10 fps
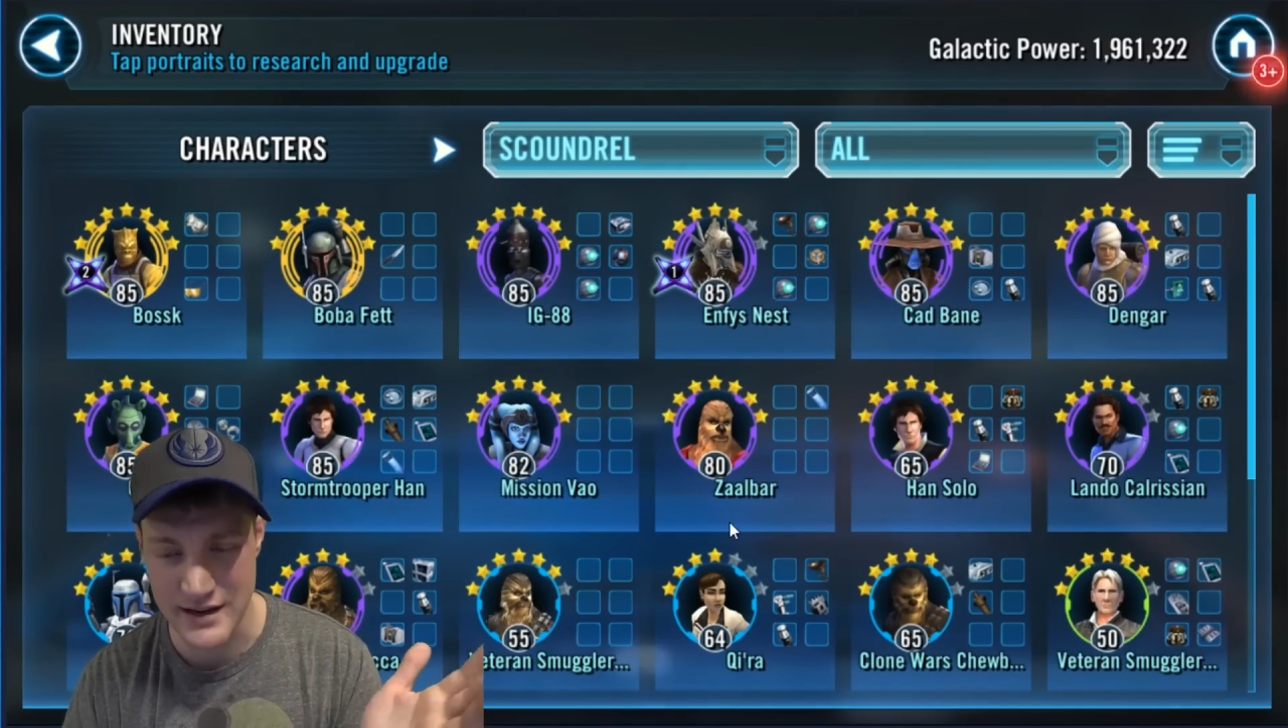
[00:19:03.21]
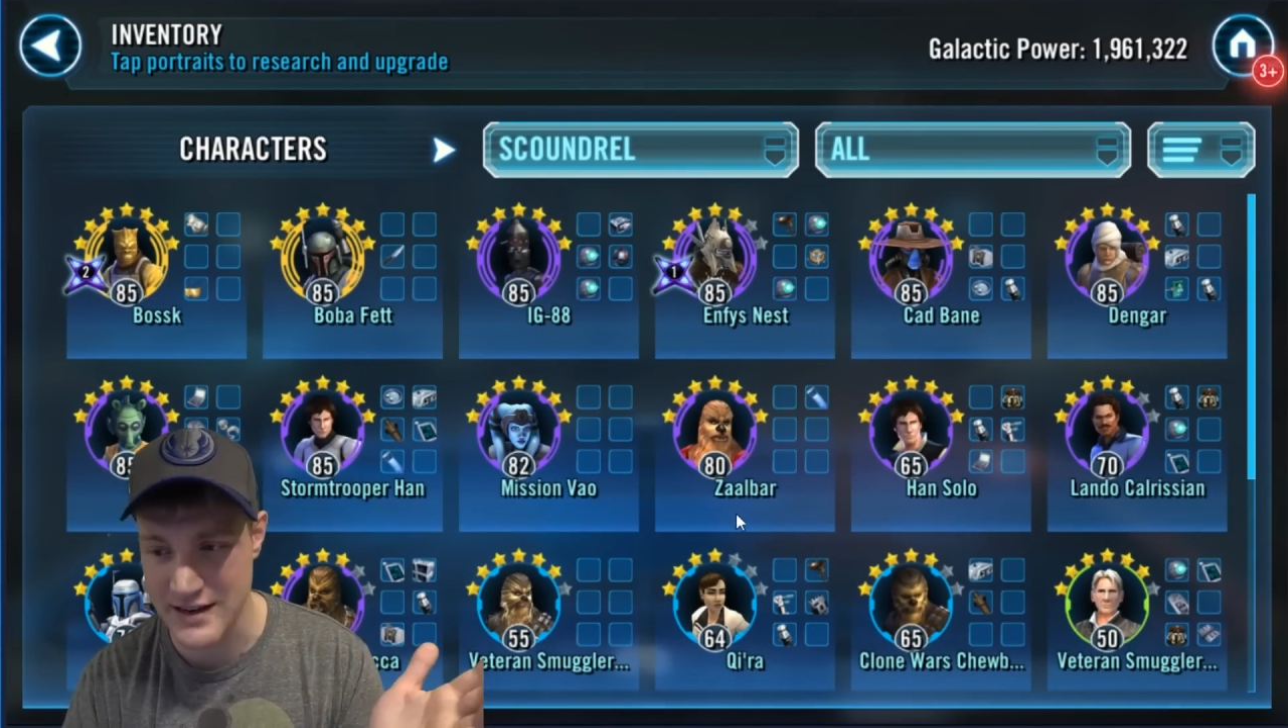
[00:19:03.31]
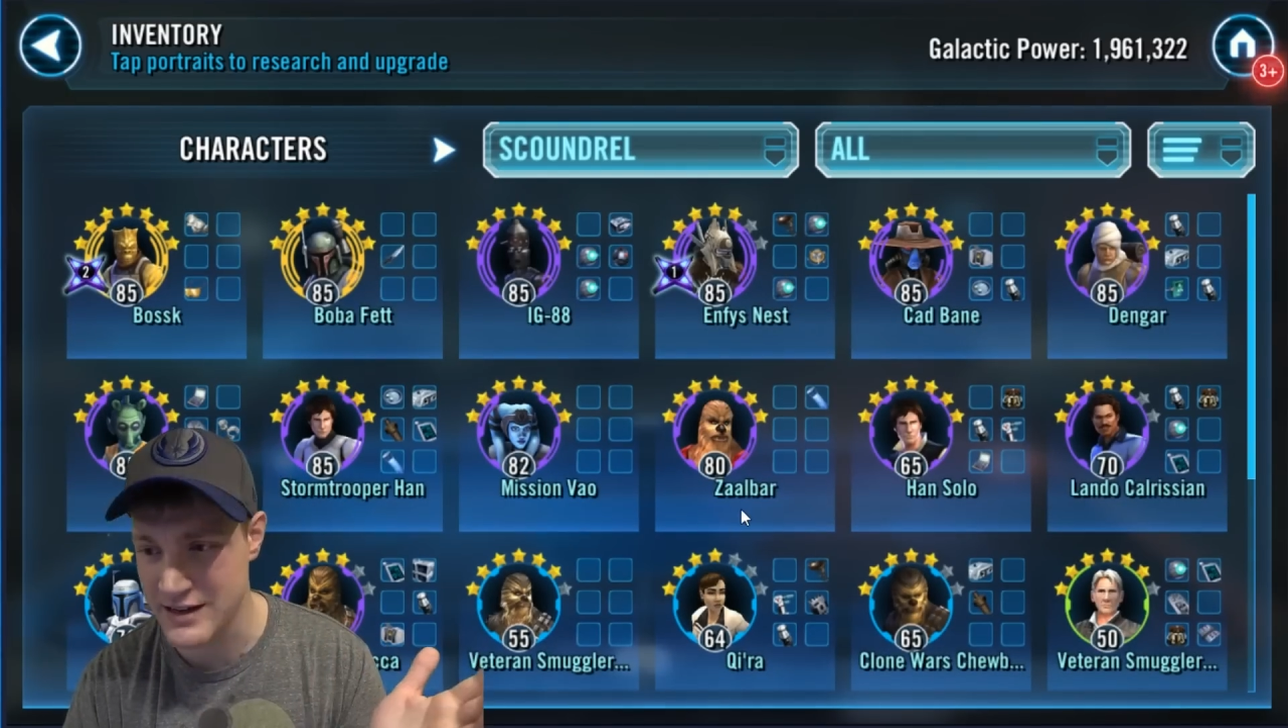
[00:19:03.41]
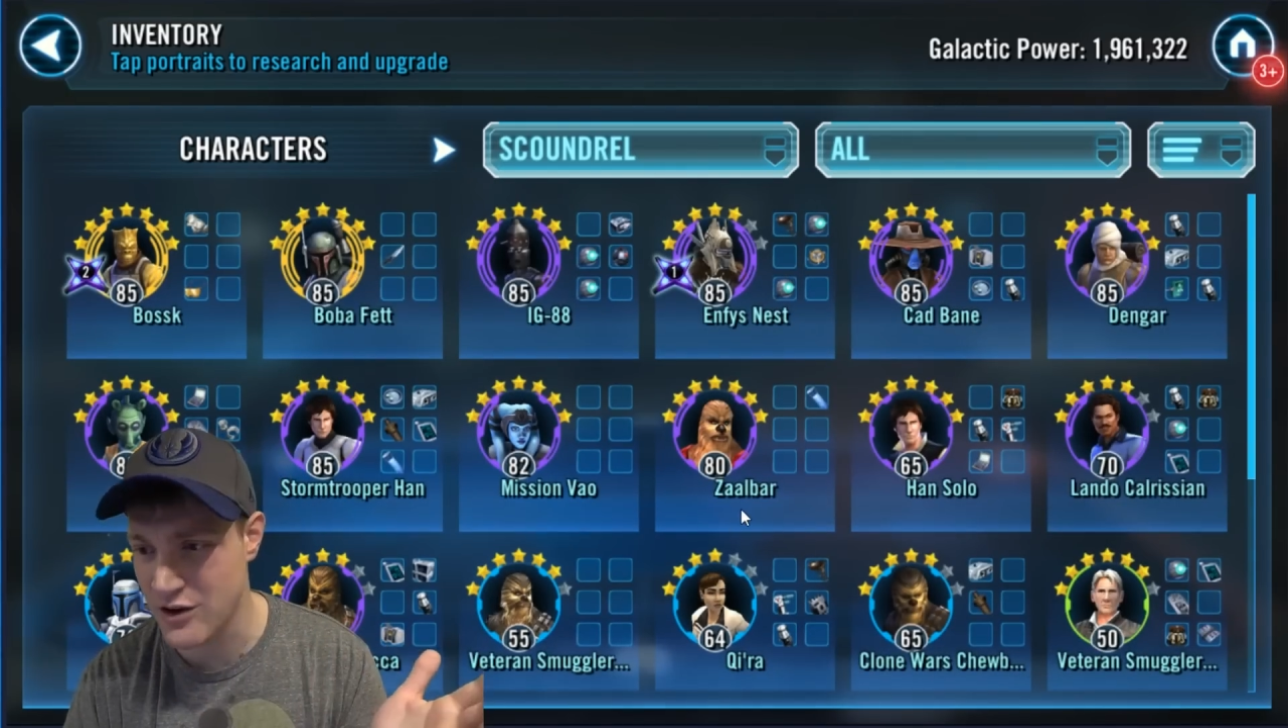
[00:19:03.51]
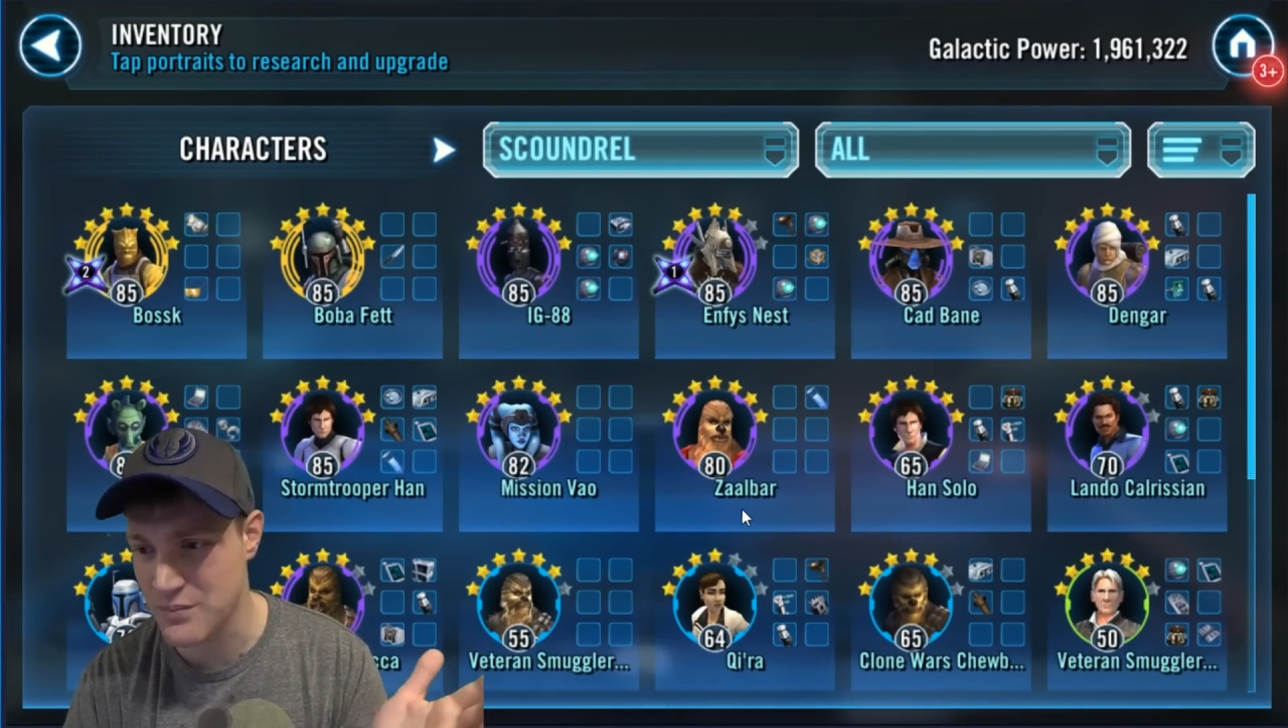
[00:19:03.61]

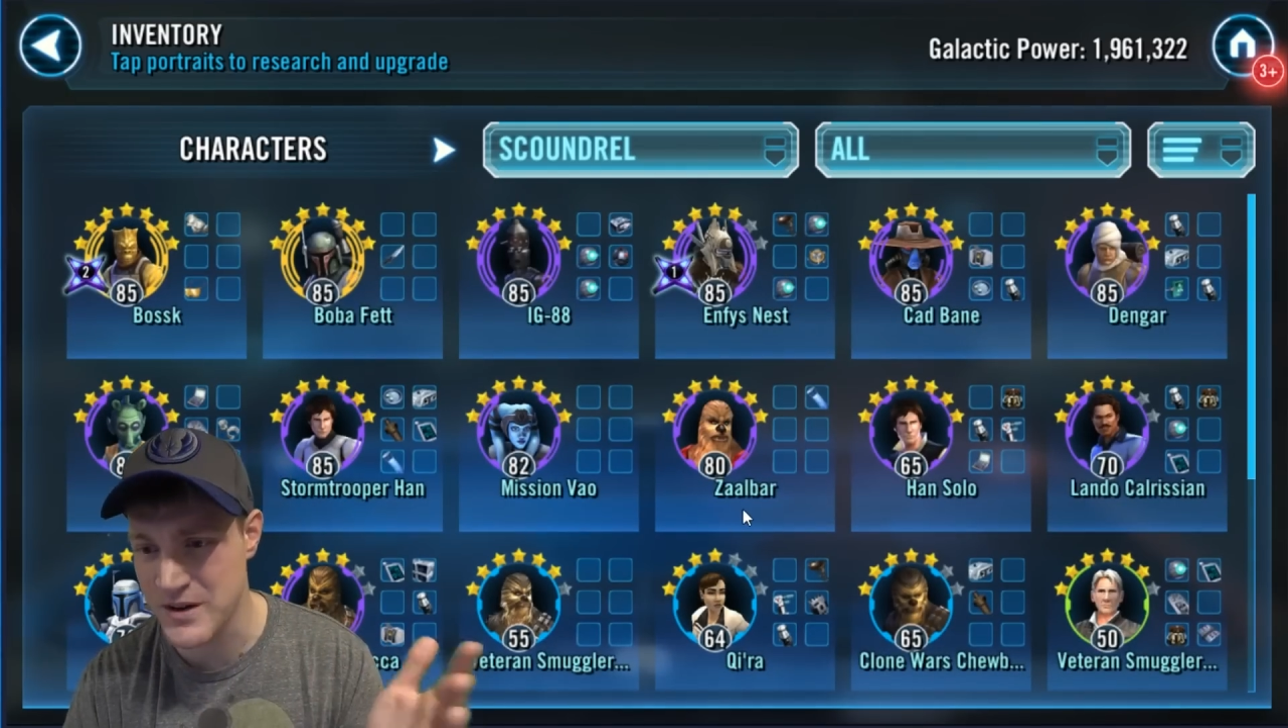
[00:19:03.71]
you know,